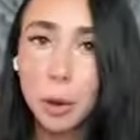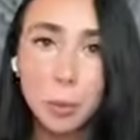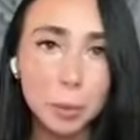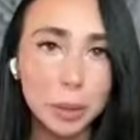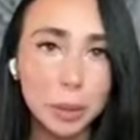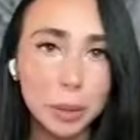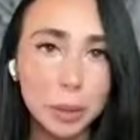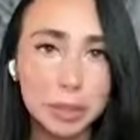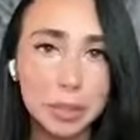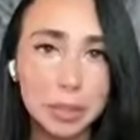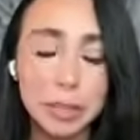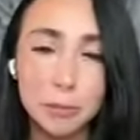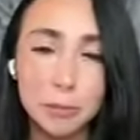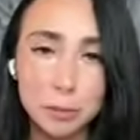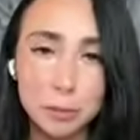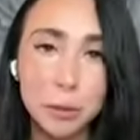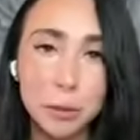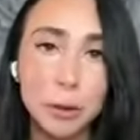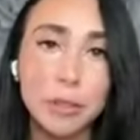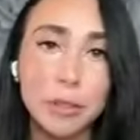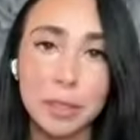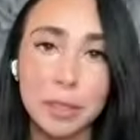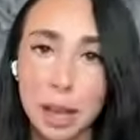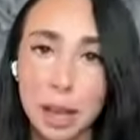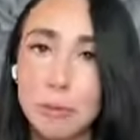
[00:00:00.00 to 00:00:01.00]
a moment if
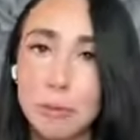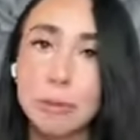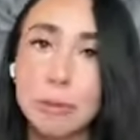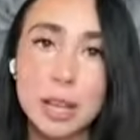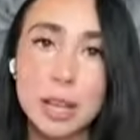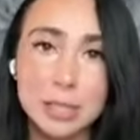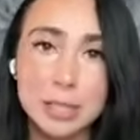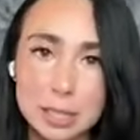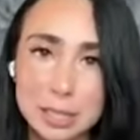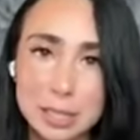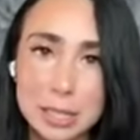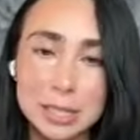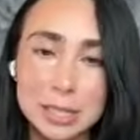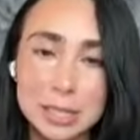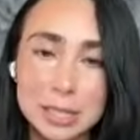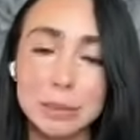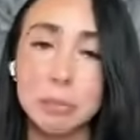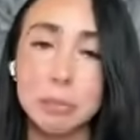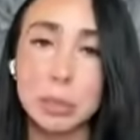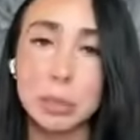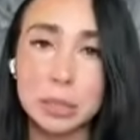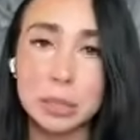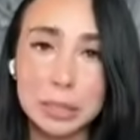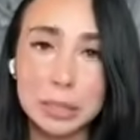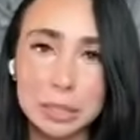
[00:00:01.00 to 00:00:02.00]
you're in that resonance
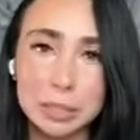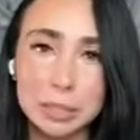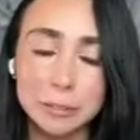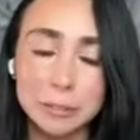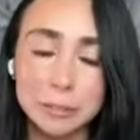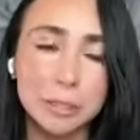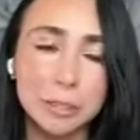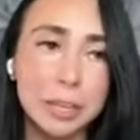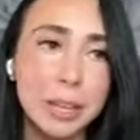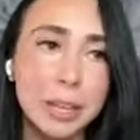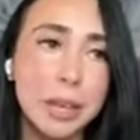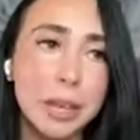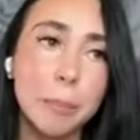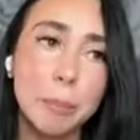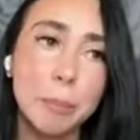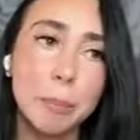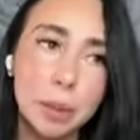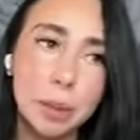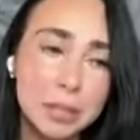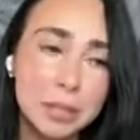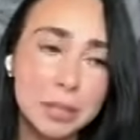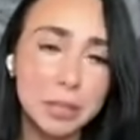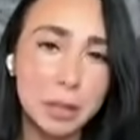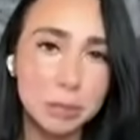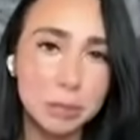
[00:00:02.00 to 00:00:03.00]
and belief,
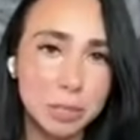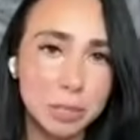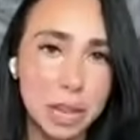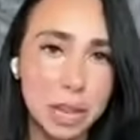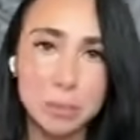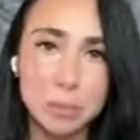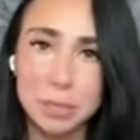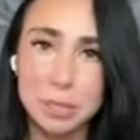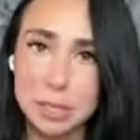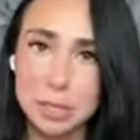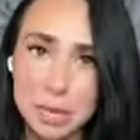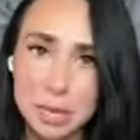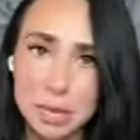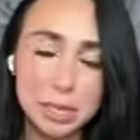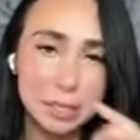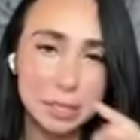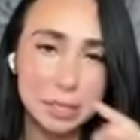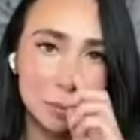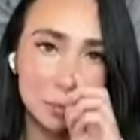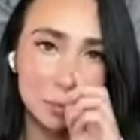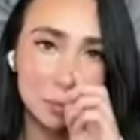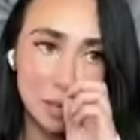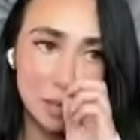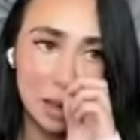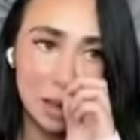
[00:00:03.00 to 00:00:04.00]
but sometimes it
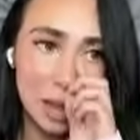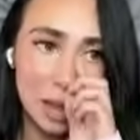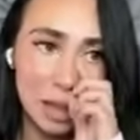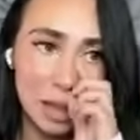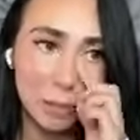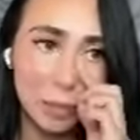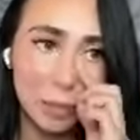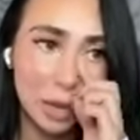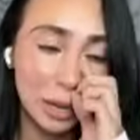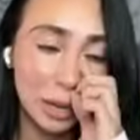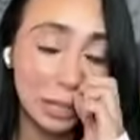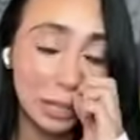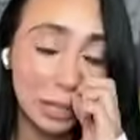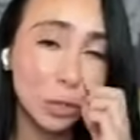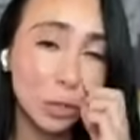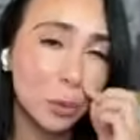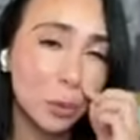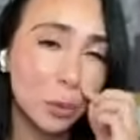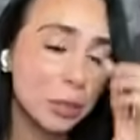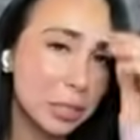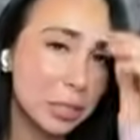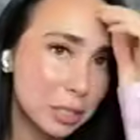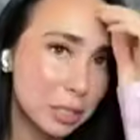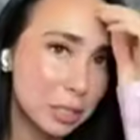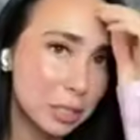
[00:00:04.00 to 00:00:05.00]
takes some time. And I
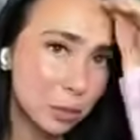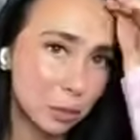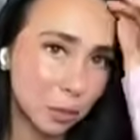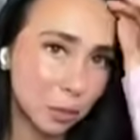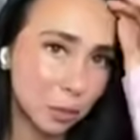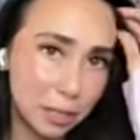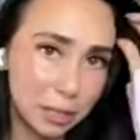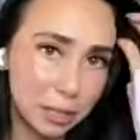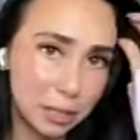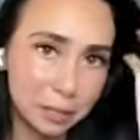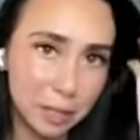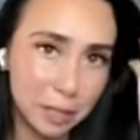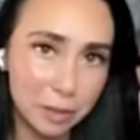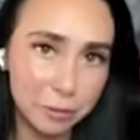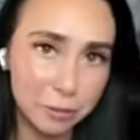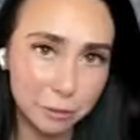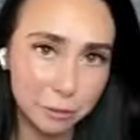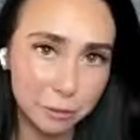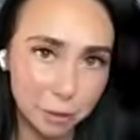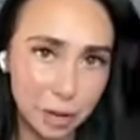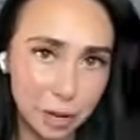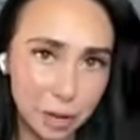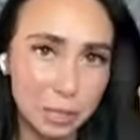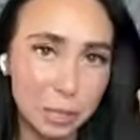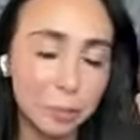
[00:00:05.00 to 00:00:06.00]
don't want to discredit that
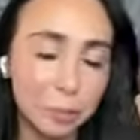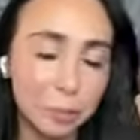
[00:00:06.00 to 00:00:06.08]
for